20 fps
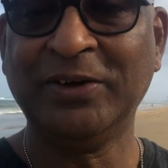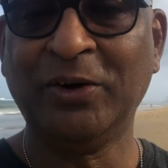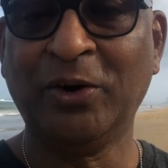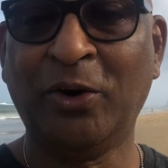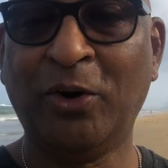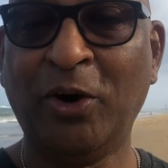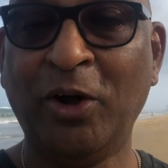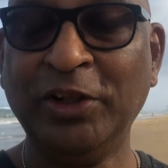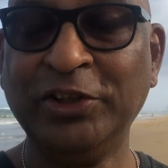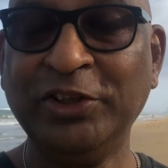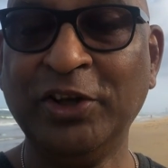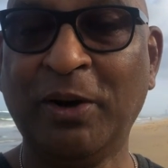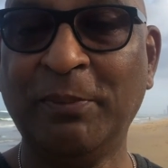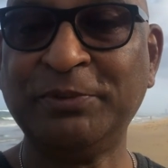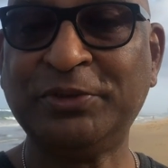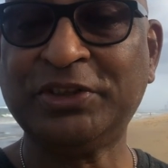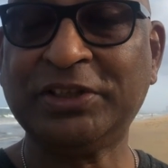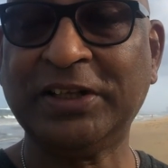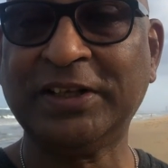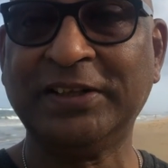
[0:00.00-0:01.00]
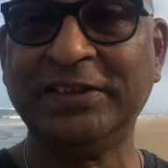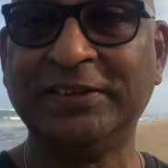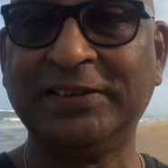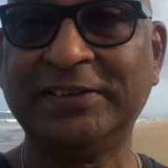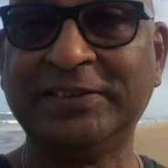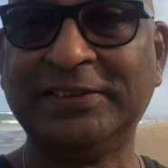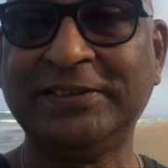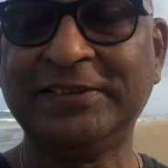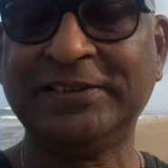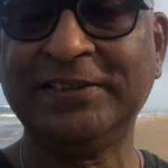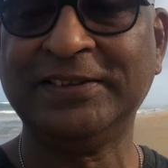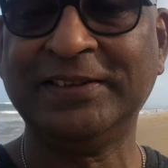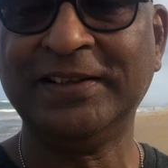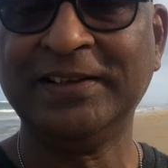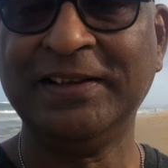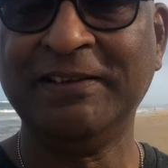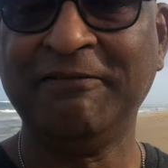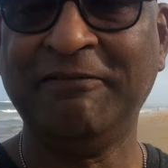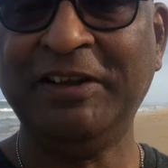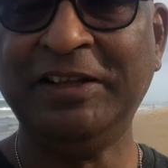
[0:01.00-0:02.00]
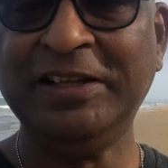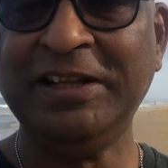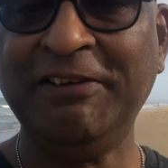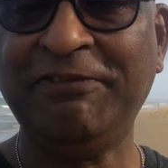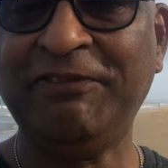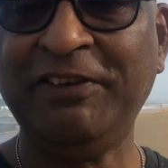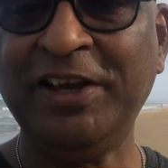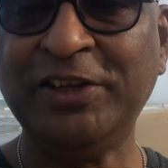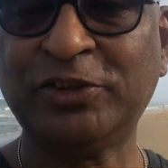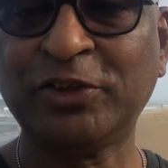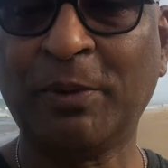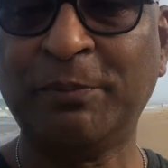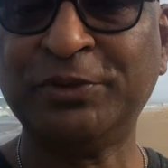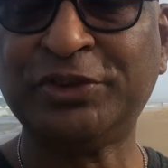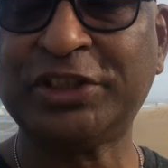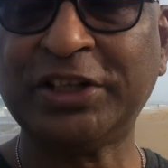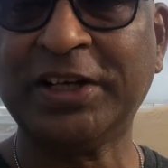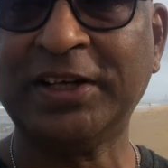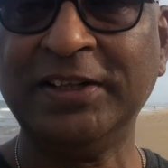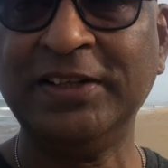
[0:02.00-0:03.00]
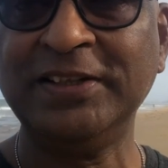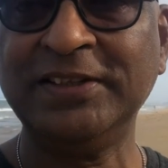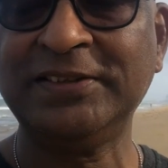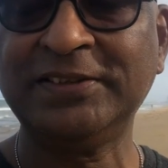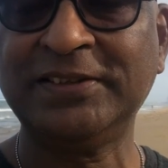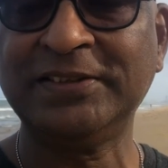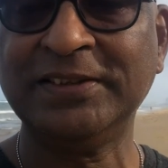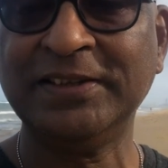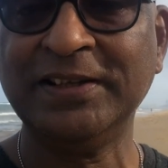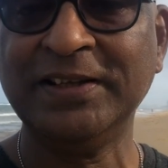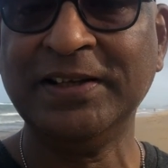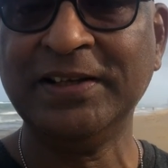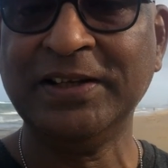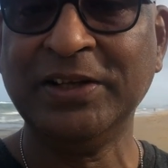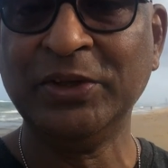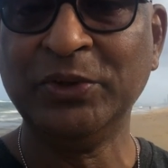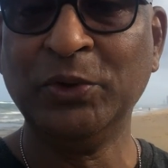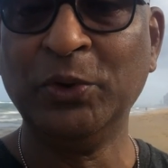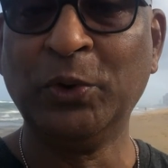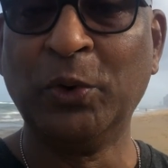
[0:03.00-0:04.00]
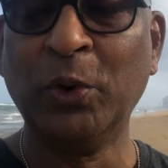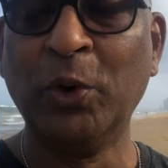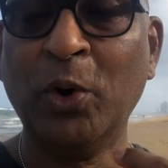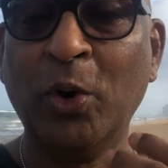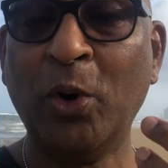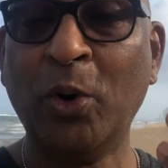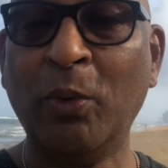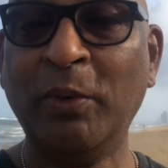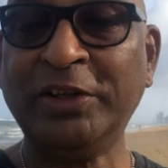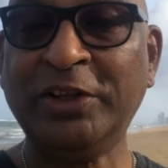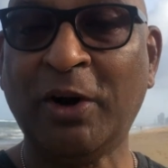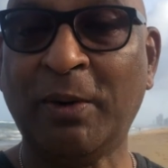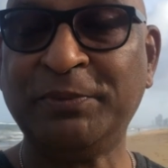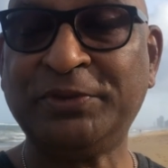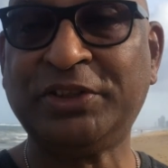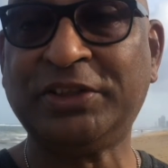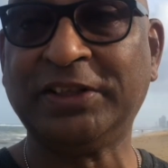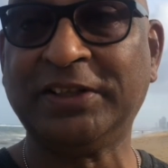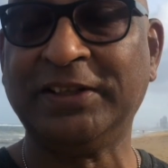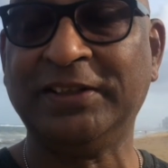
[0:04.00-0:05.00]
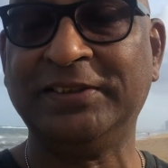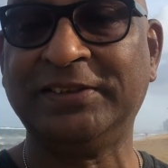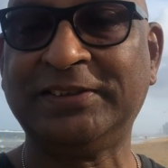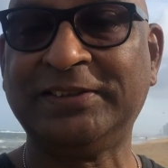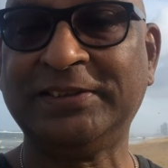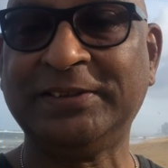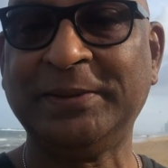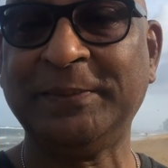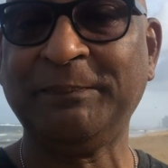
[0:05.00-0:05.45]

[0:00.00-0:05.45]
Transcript: all the obstacles when they face obstacles you go over the obstacles